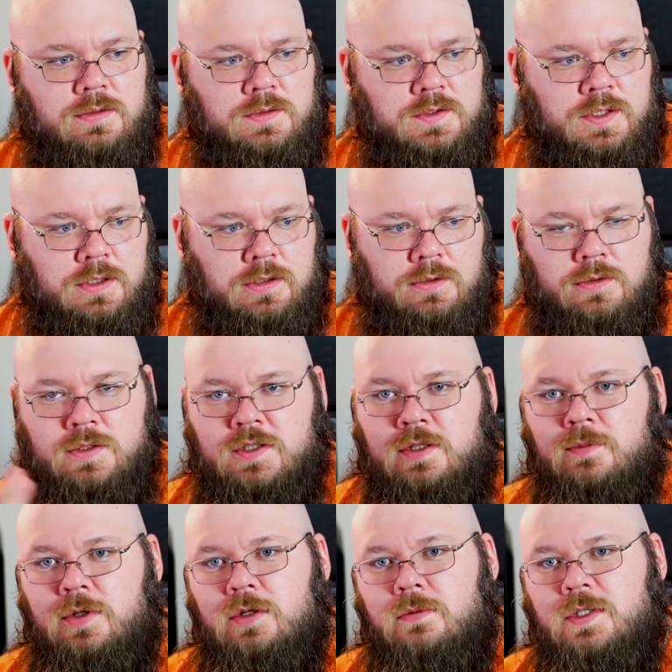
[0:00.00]
So his
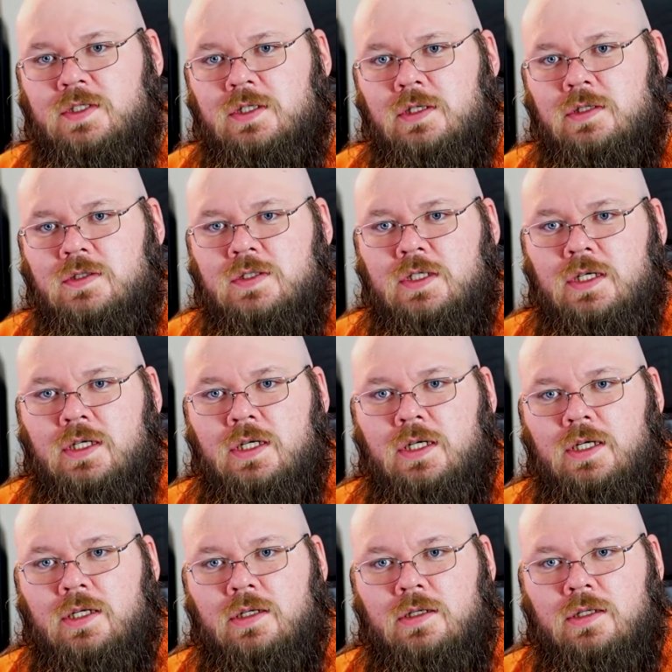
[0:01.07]
computer restarts
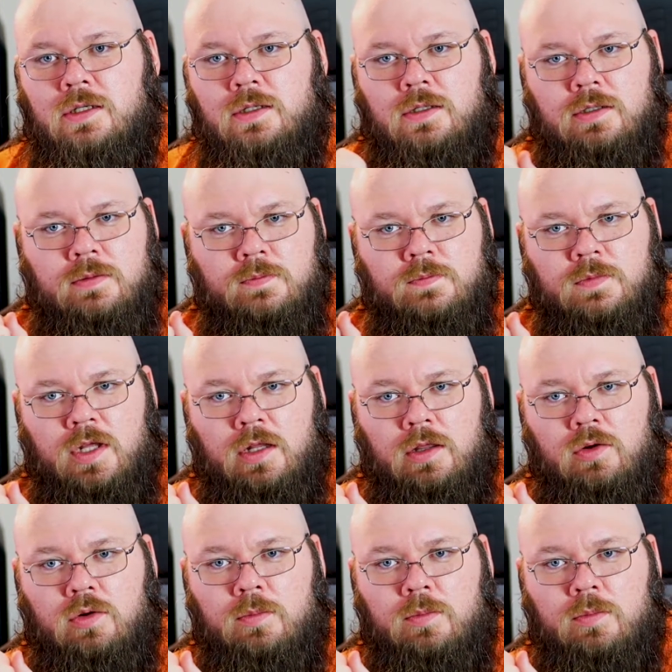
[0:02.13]
and lo